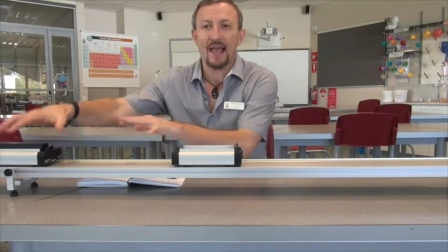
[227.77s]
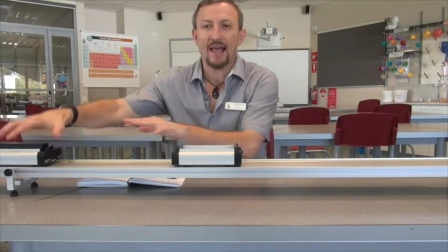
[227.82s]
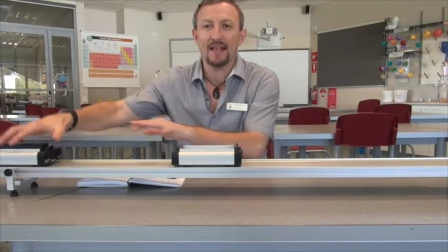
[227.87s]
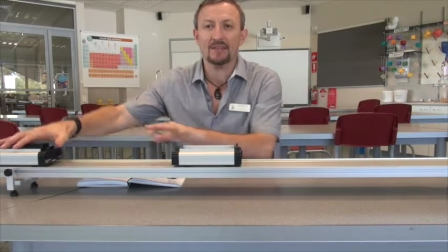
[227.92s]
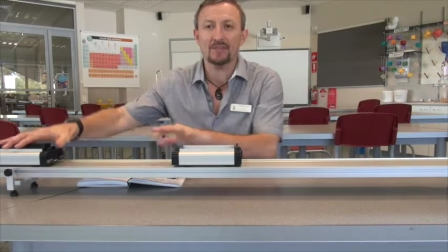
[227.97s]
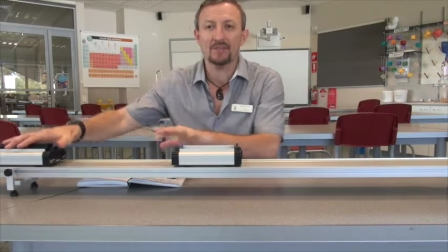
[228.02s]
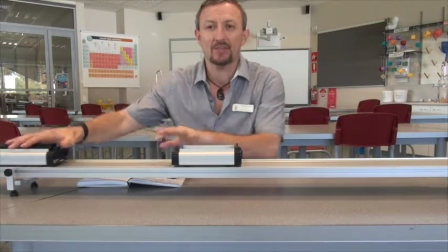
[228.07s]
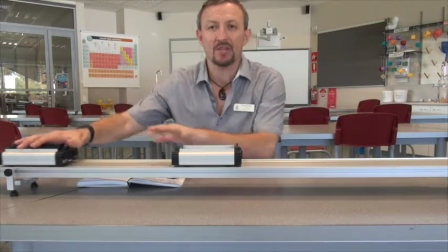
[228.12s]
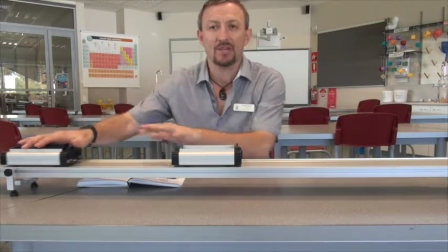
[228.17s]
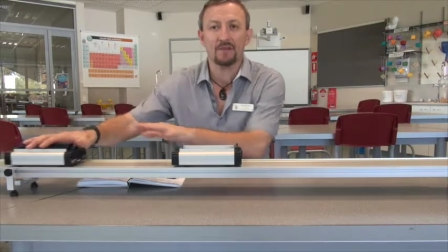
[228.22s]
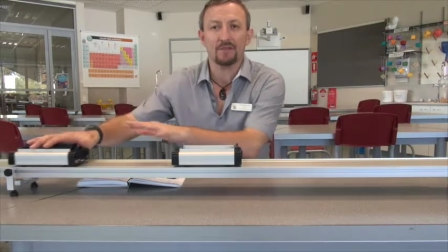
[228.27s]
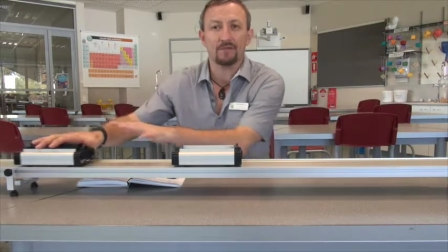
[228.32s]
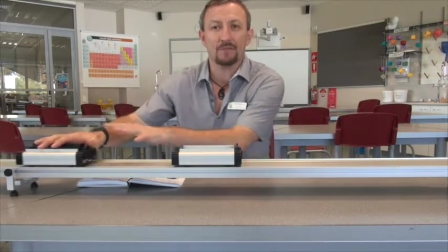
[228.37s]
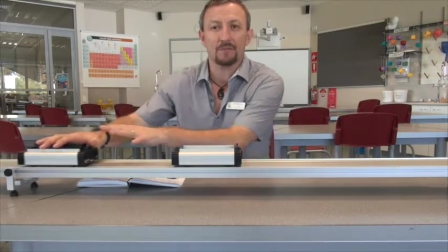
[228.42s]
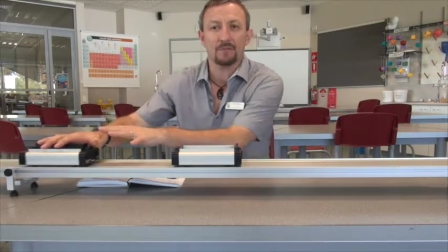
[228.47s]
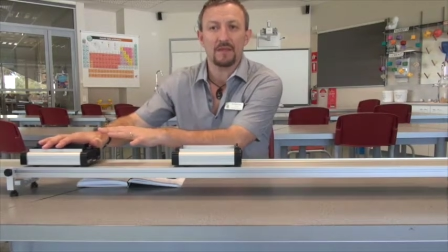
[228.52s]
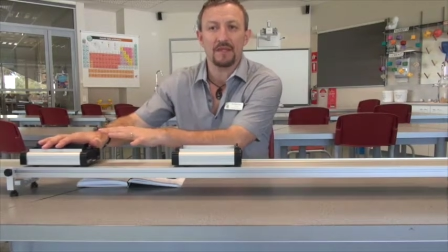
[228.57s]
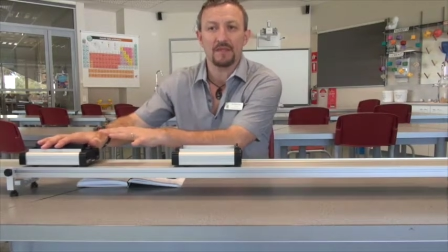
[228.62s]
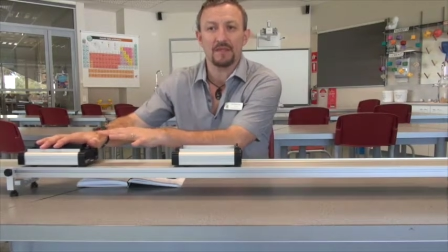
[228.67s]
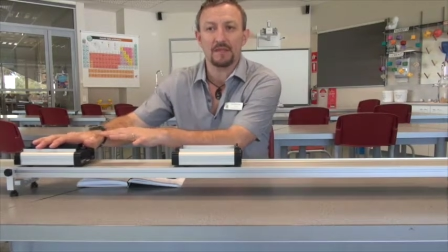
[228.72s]
energy
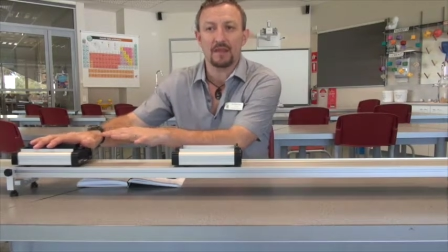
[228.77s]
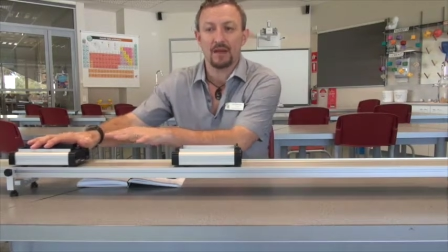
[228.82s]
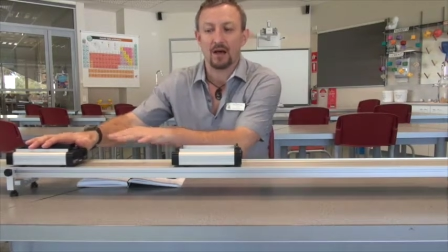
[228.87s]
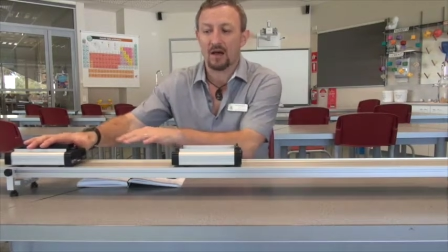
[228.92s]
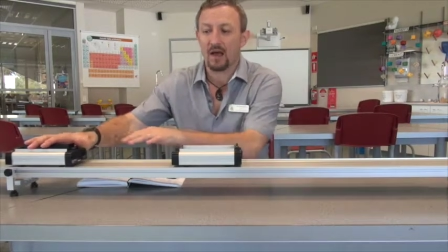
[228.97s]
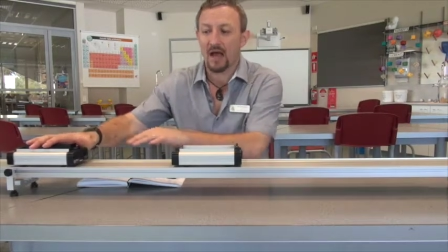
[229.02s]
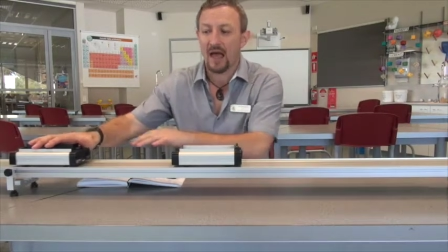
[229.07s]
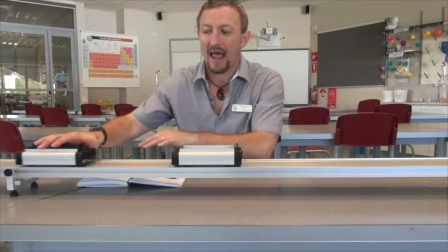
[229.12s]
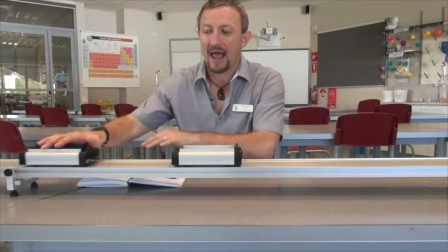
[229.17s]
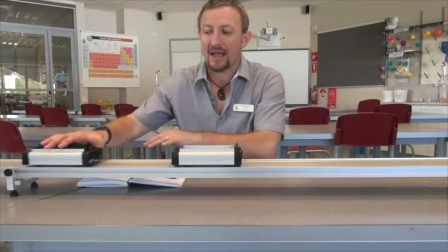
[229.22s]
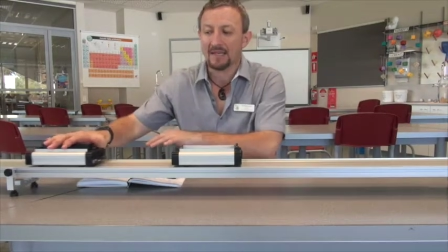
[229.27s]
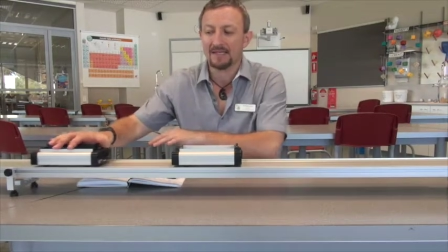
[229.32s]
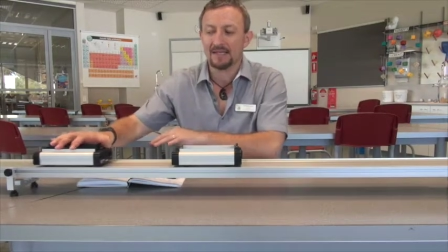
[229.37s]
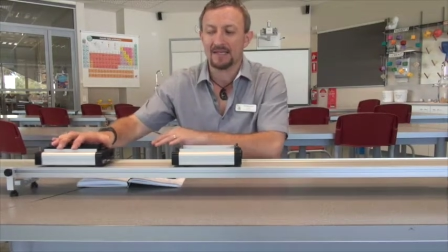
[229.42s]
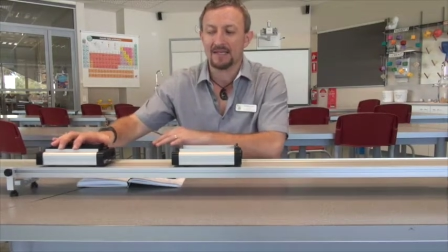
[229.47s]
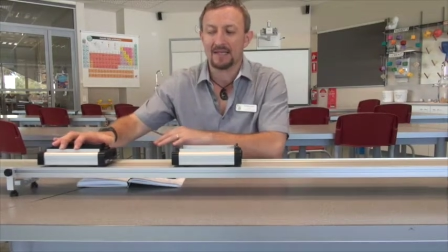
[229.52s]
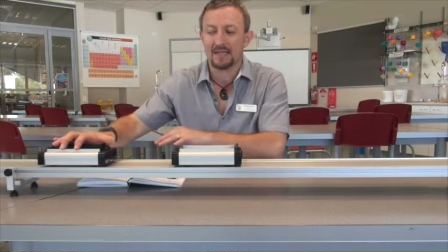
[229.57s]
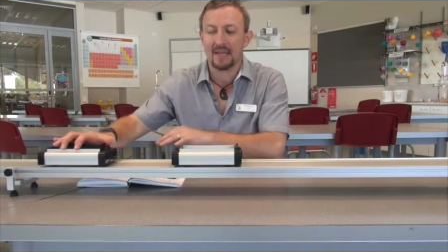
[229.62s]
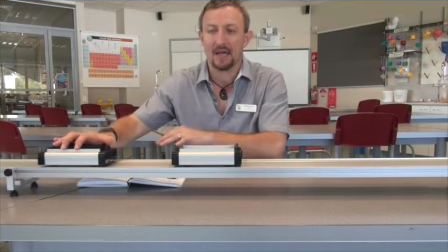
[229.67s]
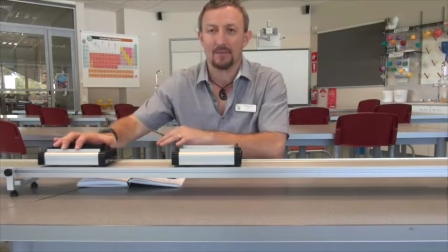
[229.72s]
from this car, as
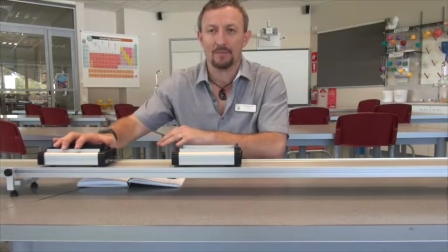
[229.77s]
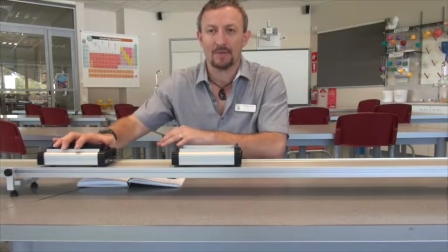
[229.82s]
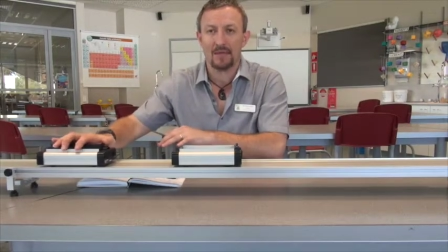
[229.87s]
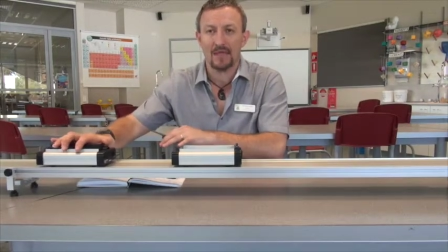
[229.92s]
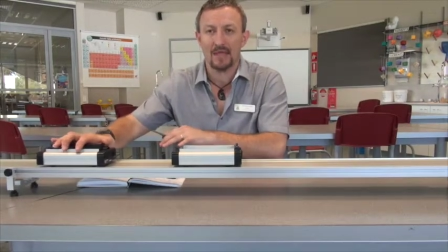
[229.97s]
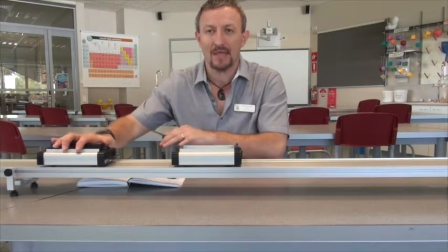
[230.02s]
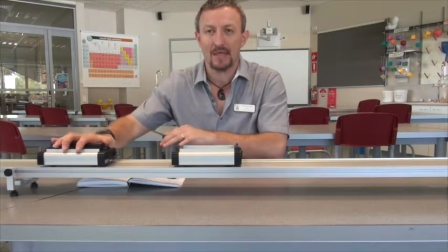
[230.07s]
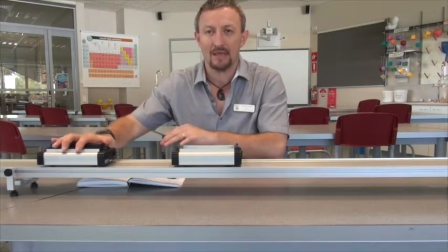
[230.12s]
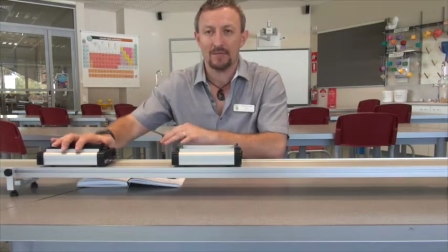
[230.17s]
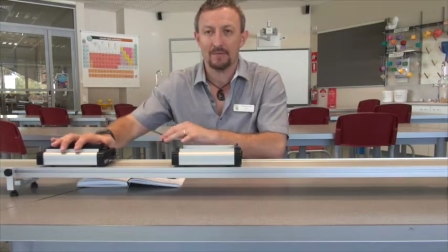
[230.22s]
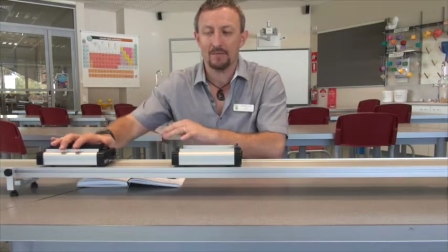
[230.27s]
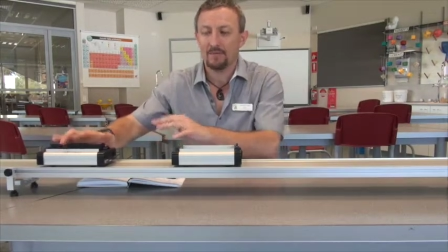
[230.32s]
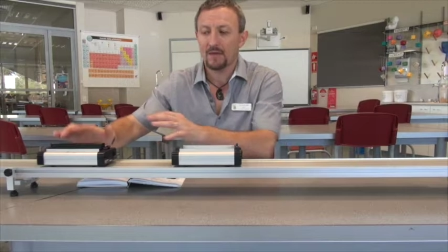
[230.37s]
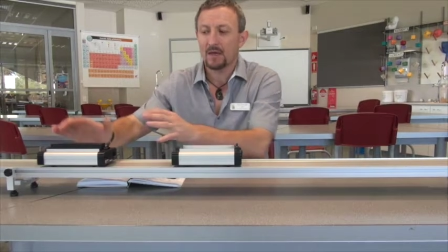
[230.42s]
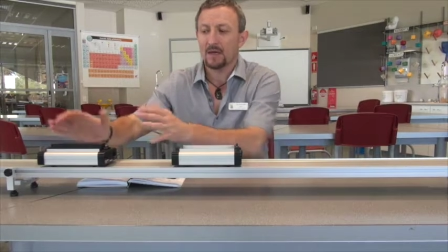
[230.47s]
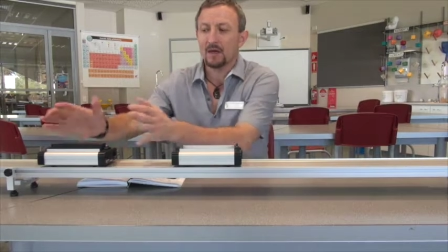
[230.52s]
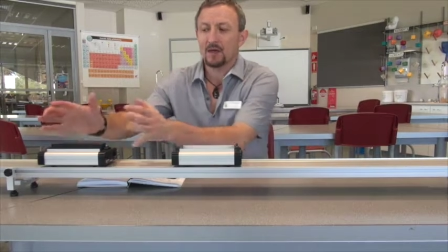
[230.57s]
it's coming in,